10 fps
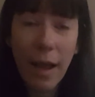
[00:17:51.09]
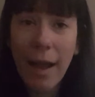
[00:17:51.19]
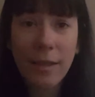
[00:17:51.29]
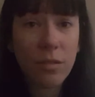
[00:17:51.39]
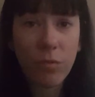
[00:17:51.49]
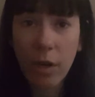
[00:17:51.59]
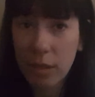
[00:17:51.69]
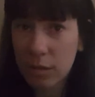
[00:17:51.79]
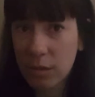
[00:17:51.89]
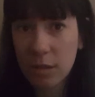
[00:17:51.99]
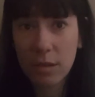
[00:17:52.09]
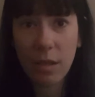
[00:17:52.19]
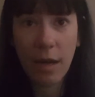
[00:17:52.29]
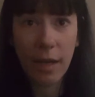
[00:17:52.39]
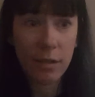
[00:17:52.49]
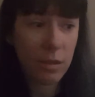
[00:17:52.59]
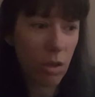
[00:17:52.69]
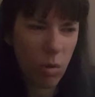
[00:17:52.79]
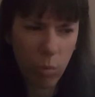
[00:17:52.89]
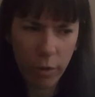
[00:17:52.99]
Ask friends, ask
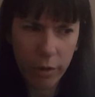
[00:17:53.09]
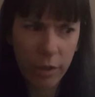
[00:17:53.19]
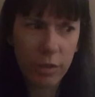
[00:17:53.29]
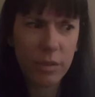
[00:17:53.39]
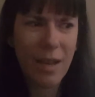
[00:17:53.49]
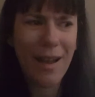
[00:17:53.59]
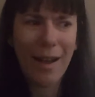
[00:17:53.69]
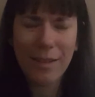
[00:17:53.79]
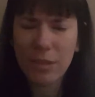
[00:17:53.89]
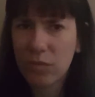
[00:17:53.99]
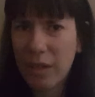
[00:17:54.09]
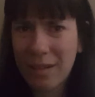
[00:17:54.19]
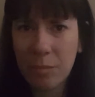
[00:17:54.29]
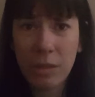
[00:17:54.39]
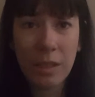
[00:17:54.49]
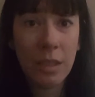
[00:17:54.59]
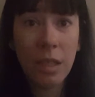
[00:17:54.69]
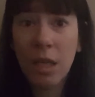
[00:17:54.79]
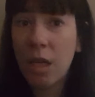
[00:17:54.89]
coworkers, ask family.